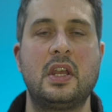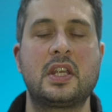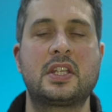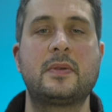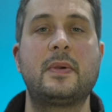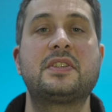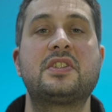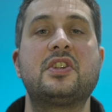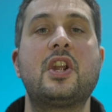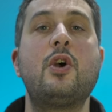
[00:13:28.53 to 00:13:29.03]

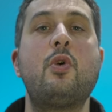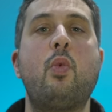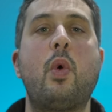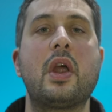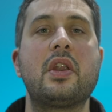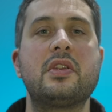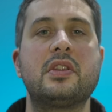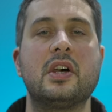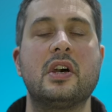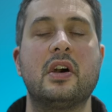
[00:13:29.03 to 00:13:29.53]
So it's no
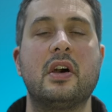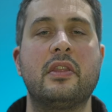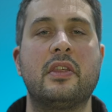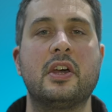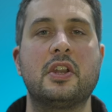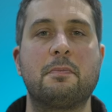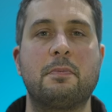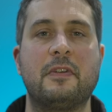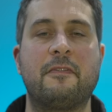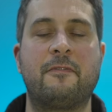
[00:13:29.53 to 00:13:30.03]
wonder
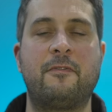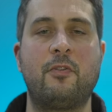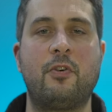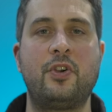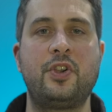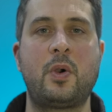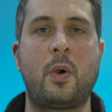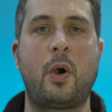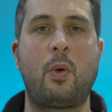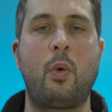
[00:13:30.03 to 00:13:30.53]
that
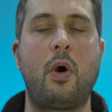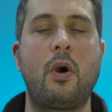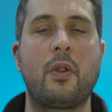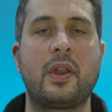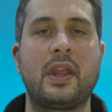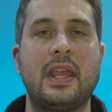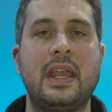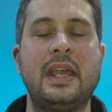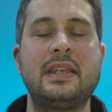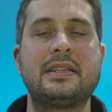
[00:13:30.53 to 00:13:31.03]
Before You Are
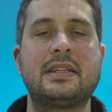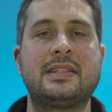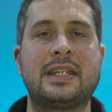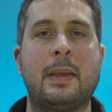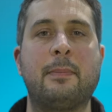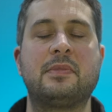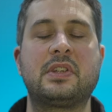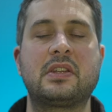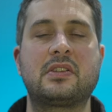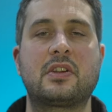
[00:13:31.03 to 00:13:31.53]
One is
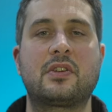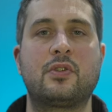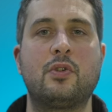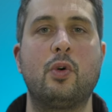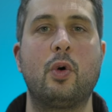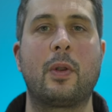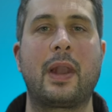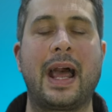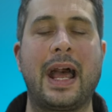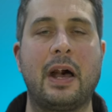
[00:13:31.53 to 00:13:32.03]
attempting to
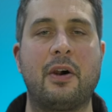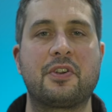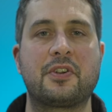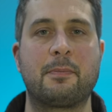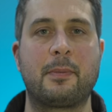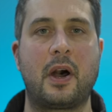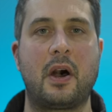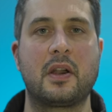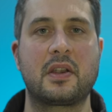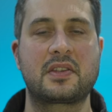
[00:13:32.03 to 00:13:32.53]
call
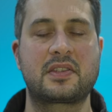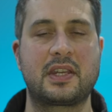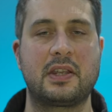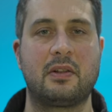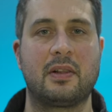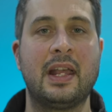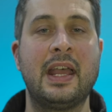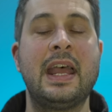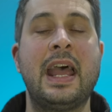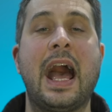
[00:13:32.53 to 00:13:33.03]
out Mark
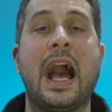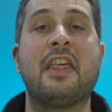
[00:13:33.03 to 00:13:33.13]
Steele,